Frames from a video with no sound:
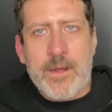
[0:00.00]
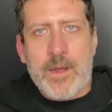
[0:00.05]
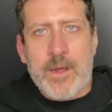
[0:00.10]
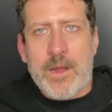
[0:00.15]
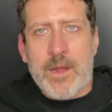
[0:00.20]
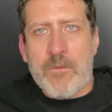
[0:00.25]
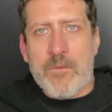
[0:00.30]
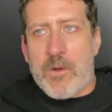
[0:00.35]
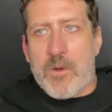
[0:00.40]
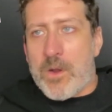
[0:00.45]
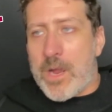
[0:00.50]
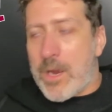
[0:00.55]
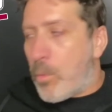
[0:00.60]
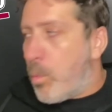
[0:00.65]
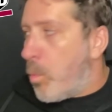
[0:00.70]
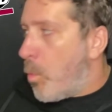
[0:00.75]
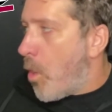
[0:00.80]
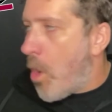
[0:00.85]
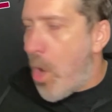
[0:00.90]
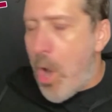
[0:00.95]
And they're like,
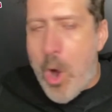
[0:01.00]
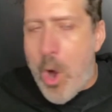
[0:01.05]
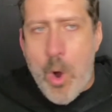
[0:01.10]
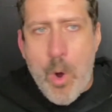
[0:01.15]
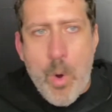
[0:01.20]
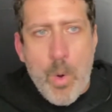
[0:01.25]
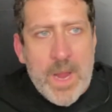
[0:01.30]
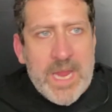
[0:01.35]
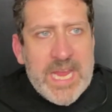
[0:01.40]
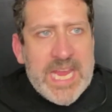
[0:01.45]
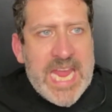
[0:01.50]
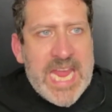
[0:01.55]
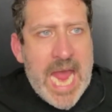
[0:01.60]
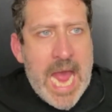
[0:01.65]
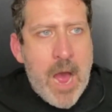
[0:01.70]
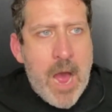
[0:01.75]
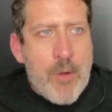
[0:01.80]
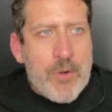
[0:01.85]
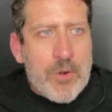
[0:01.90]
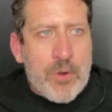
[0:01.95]
whoa, a
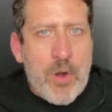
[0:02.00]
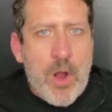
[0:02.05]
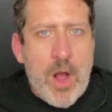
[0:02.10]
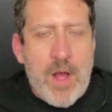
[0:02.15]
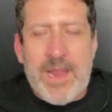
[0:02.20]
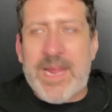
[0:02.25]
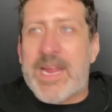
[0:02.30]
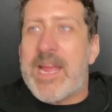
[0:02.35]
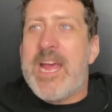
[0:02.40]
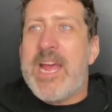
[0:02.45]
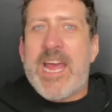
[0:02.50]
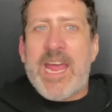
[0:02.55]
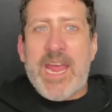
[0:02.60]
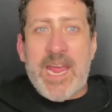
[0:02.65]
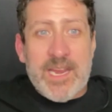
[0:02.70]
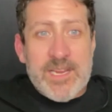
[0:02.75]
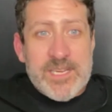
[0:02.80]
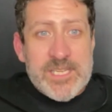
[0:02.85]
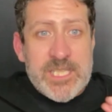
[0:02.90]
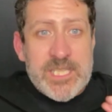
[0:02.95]
counter offer. Like,
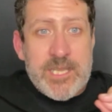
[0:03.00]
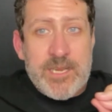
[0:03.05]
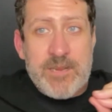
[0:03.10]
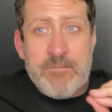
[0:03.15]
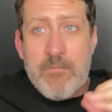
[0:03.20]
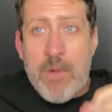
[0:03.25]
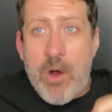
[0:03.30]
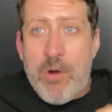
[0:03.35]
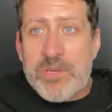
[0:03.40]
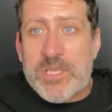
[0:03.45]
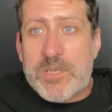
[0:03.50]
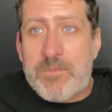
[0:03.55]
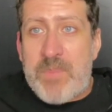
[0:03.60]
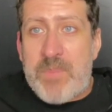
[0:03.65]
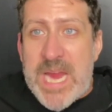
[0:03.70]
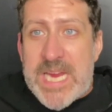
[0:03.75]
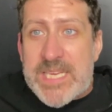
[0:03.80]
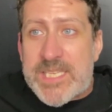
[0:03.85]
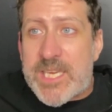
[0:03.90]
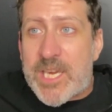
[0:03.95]
it is the most
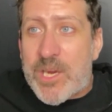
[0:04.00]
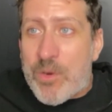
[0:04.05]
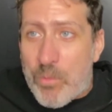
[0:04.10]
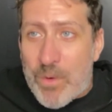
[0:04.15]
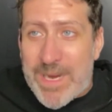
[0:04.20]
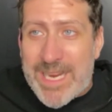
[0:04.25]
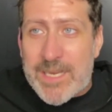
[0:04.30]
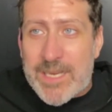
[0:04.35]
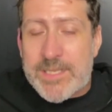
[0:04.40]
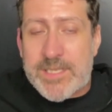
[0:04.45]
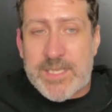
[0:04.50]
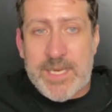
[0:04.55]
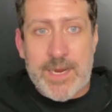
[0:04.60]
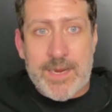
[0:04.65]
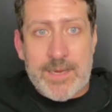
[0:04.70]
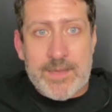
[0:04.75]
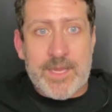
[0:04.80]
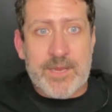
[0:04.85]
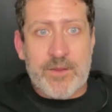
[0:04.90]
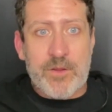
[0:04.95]
basic real
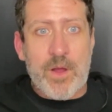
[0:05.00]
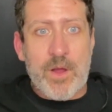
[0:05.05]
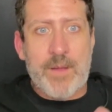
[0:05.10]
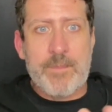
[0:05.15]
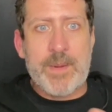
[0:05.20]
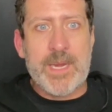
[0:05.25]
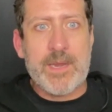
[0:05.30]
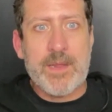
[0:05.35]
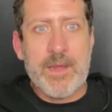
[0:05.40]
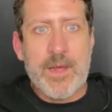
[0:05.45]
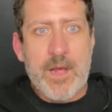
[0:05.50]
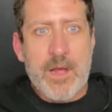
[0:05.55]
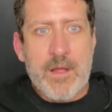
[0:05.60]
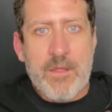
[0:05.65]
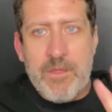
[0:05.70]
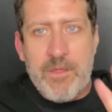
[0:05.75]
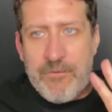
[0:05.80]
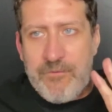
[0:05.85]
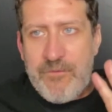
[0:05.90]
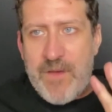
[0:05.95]
estate that
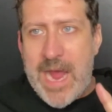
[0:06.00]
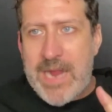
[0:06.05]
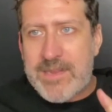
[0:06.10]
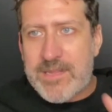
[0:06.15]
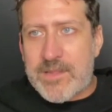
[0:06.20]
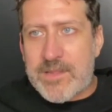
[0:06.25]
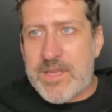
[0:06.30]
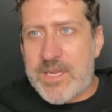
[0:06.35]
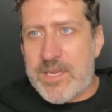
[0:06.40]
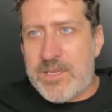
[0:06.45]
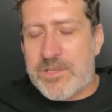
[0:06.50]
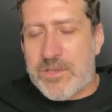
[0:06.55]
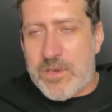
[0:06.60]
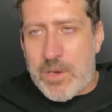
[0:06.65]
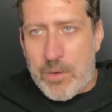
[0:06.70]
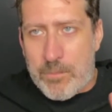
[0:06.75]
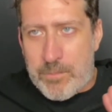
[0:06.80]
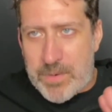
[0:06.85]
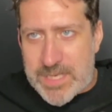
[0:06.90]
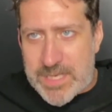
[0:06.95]
the fact that these
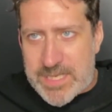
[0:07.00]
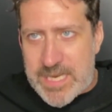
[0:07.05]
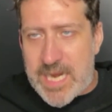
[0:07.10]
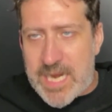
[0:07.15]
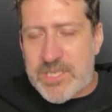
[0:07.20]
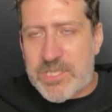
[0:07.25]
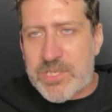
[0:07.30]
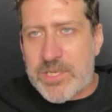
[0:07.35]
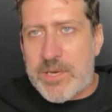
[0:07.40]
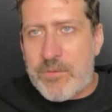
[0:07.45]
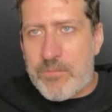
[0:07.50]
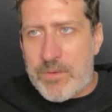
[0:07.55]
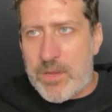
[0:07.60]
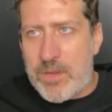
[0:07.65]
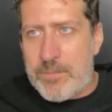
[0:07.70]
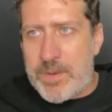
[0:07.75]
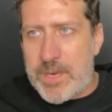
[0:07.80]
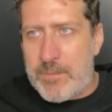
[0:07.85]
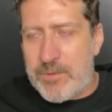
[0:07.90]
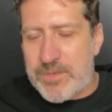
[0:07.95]
are potentially
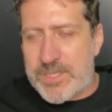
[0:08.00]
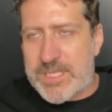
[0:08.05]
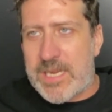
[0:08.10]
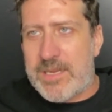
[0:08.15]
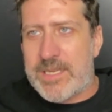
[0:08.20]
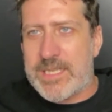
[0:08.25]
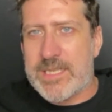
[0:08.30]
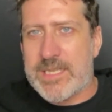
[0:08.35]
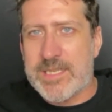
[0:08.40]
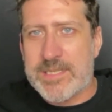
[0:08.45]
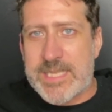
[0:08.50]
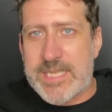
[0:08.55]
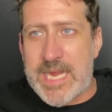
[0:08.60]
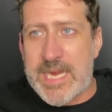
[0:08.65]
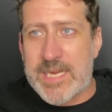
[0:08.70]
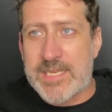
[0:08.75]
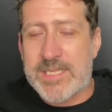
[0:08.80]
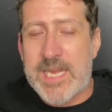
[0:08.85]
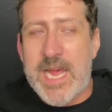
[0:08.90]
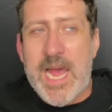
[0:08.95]
real people selling these
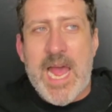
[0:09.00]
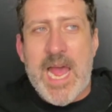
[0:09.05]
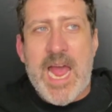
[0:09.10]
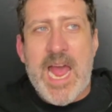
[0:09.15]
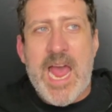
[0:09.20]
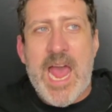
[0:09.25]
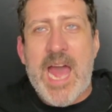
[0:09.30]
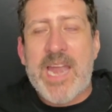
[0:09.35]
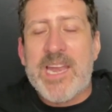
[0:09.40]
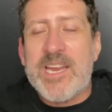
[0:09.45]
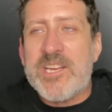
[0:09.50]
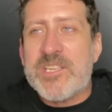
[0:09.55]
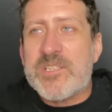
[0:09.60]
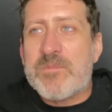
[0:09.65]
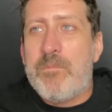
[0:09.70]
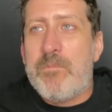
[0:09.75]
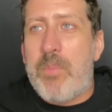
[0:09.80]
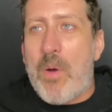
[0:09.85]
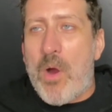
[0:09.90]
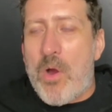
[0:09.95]
things, and it is
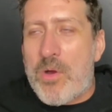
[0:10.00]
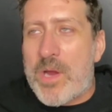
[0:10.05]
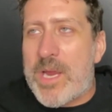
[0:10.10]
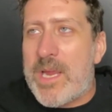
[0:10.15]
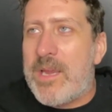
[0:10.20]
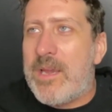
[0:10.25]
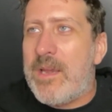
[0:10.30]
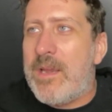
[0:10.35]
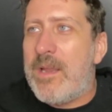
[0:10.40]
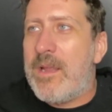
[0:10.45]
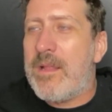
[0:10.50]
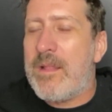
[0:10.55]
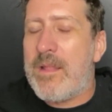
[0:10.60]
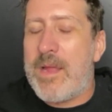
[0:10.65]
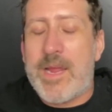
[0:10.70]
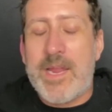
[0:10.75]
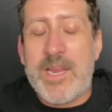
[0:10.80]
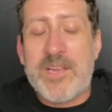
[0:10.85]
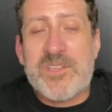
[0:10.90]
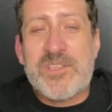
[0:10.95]
bargain,
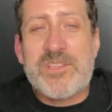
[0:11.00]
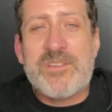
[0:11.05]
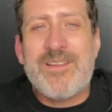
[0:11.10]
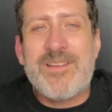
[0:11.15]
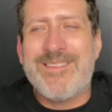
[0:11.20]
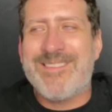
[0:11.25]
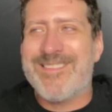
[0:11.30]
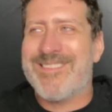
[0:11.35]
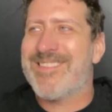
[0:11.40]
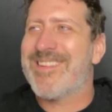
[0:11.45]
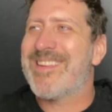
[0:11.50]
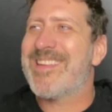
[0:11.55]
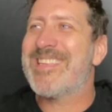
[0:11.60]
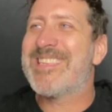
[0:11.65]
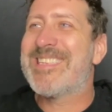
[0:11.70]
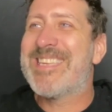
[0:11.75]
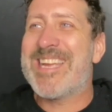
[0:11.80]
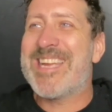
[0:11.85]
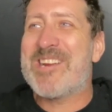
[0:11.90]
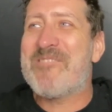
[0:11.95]
like it's
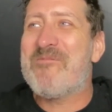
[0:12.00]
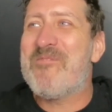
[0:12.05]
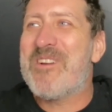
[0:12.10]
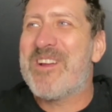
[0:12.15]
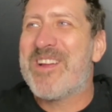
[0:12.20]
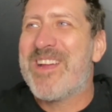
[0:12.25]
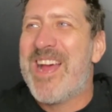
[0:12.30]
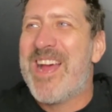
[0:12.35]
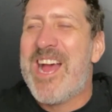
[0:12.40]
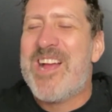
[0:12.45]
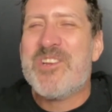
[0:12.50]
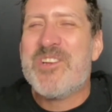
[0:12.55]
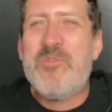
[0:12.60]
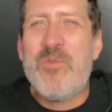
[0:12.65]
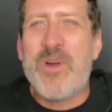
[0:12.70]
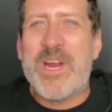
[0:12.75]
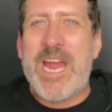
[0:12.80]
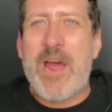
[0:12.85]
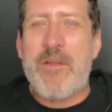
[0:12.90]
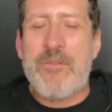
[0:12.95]
like, do
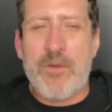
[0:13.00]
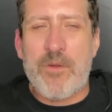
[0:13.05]
a count.